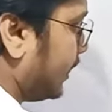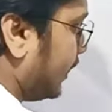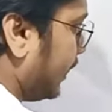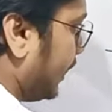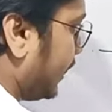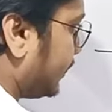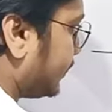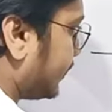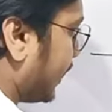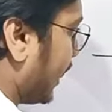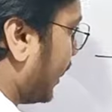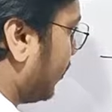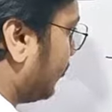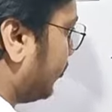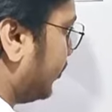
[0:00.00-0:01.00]
Let's
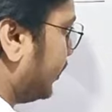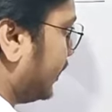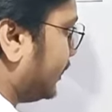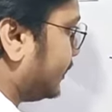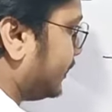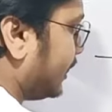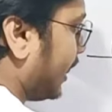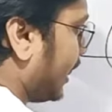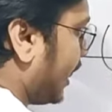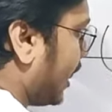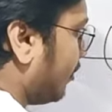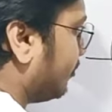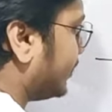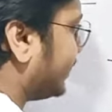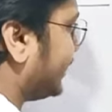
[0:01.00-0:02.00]
have, let's say I
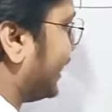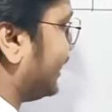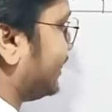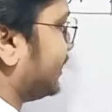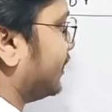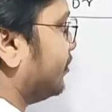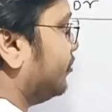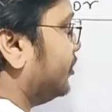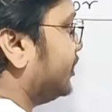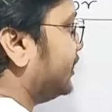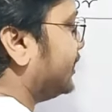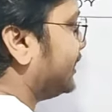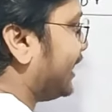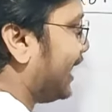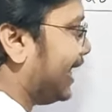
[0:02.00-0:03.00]
have a set which
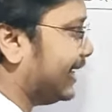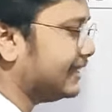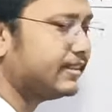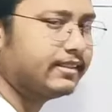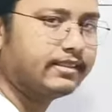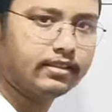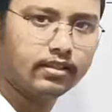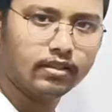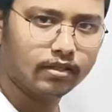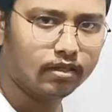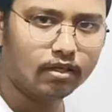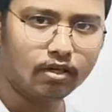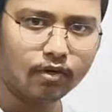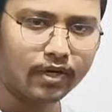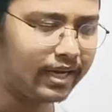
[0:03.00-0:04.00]
is S
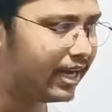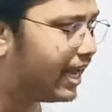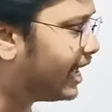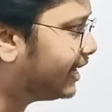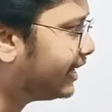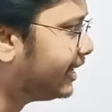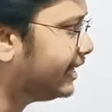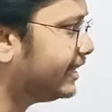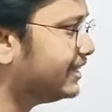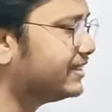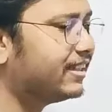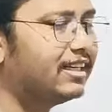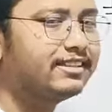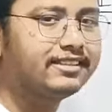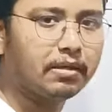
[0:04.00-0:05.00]
Okay, and it
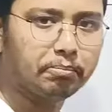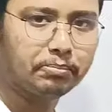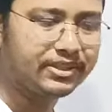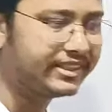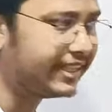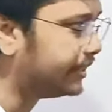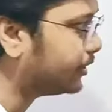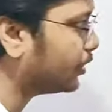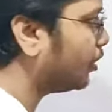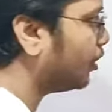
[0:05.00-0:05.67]
is a subset